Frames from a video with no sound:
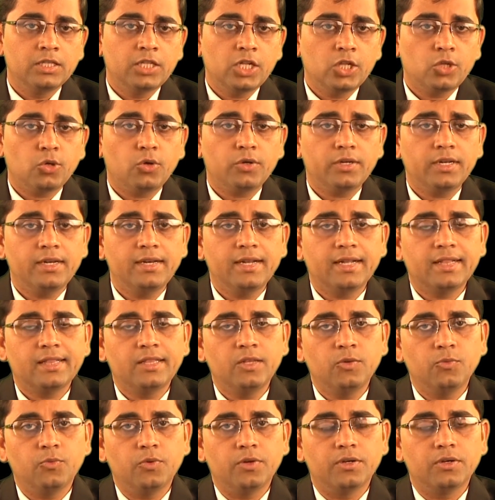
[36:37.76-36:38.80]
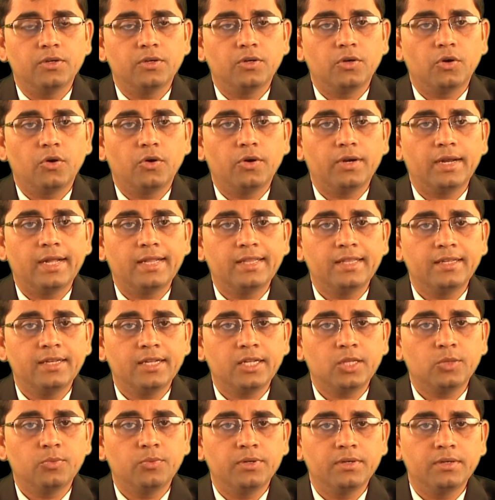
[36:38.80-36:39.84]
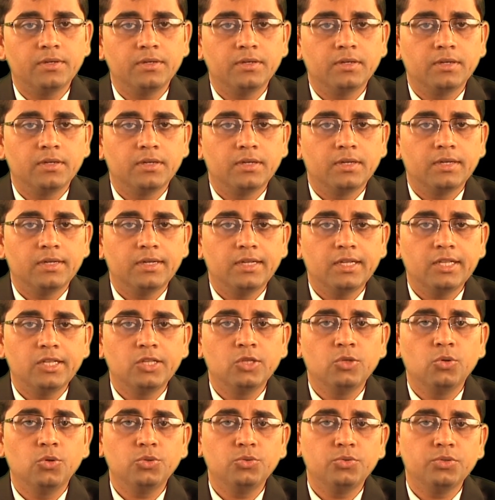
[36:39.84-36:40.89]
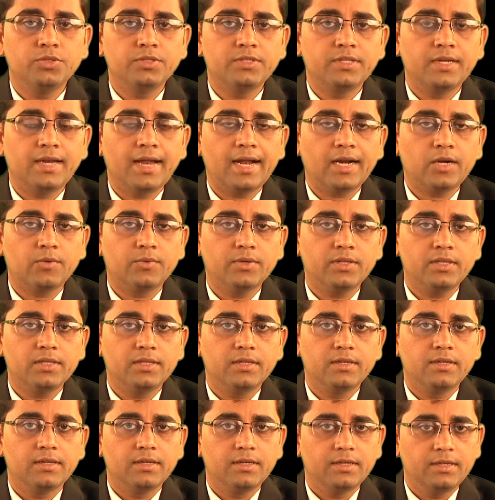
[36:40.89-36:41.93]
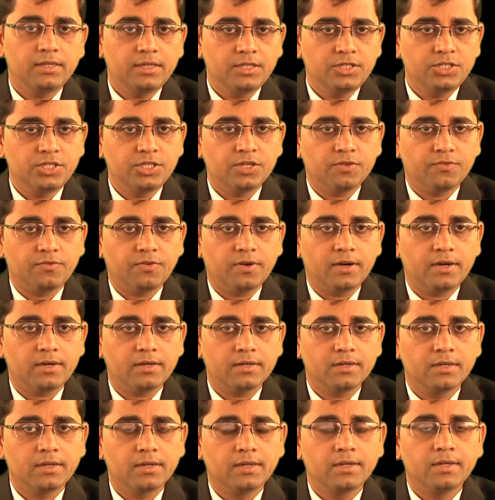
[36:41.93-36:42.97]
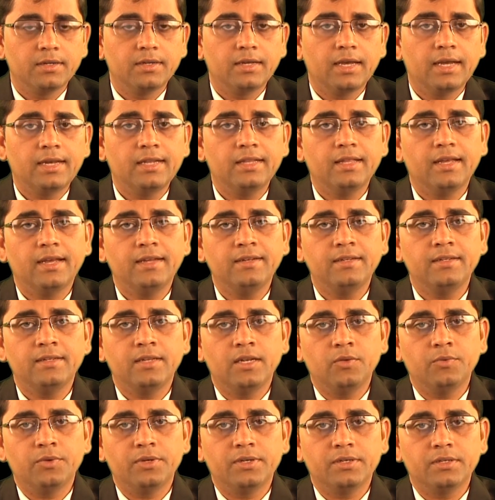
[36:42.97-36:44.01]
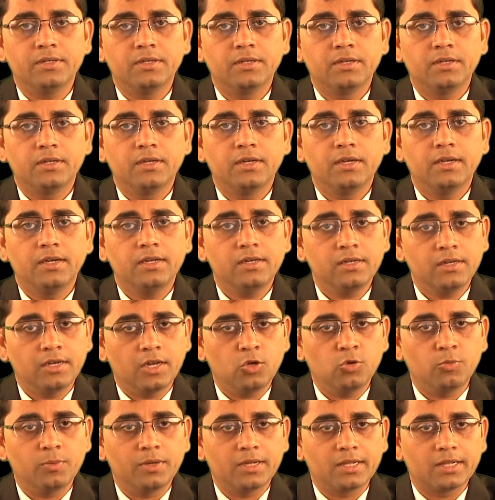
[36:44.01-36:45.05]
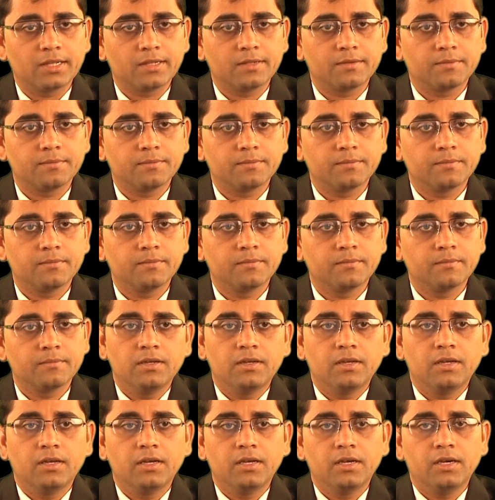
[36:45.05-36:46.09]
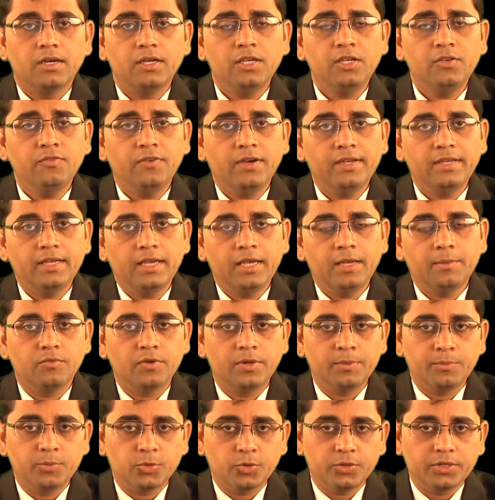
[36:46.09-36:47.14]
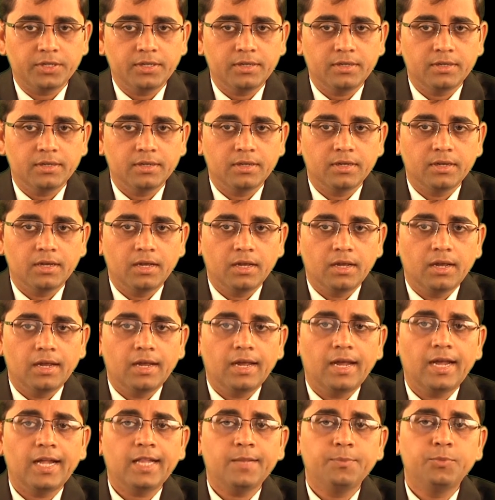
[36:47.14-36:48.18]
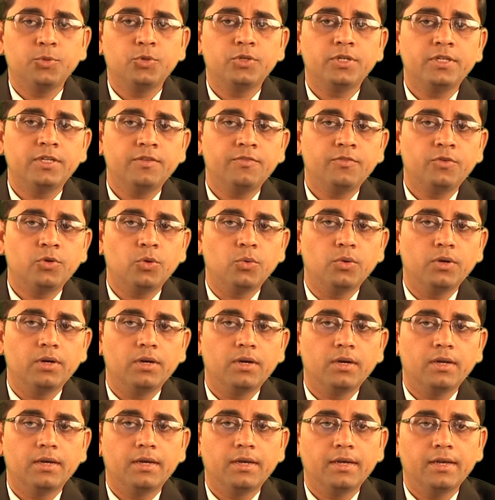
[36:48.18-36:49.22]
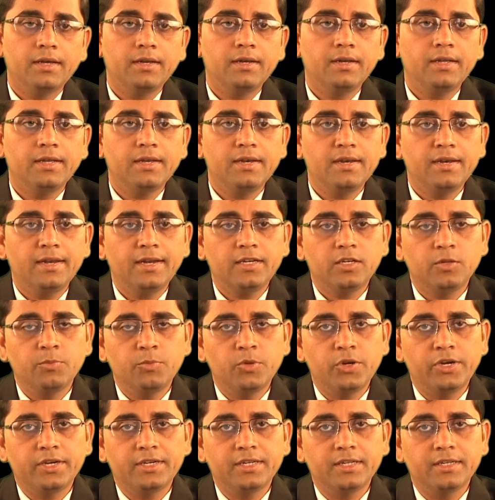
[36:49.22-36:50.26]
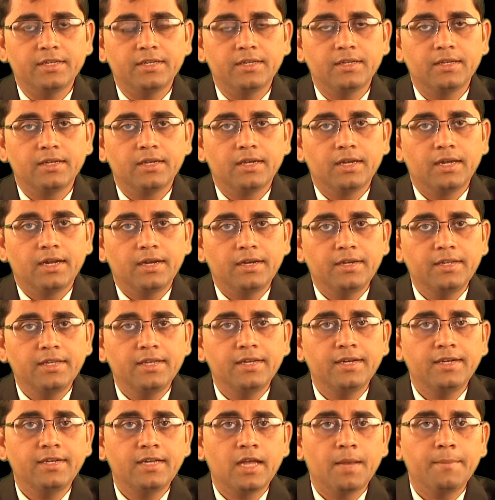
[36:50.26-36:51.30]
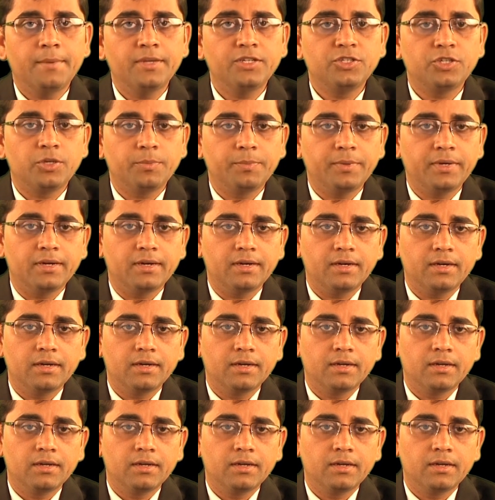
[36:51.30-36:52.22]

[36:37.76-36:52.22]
The salt and nexin1 or SNX1 is known to interact with EGFR and is highly relevant in gliomas. EYA1 protein has putative role in innate immunity, DNA damage repair,